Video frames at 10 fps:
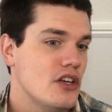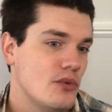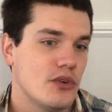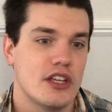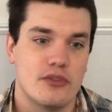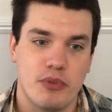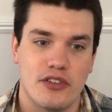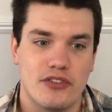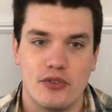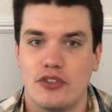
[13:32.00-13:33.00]
we'll get
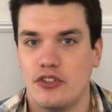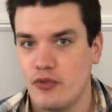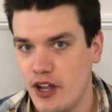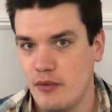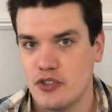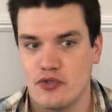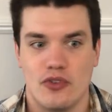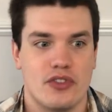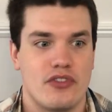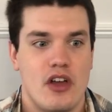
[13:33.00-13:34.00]
+2 to damage
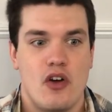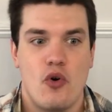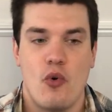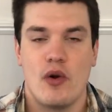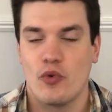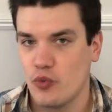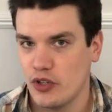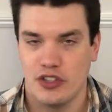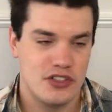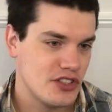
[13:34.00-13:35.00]
rolls when we're
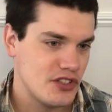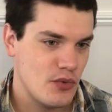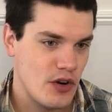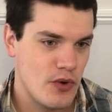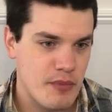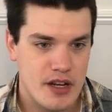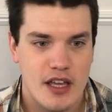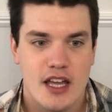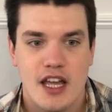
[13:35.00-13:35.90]
wielding just the one weapon.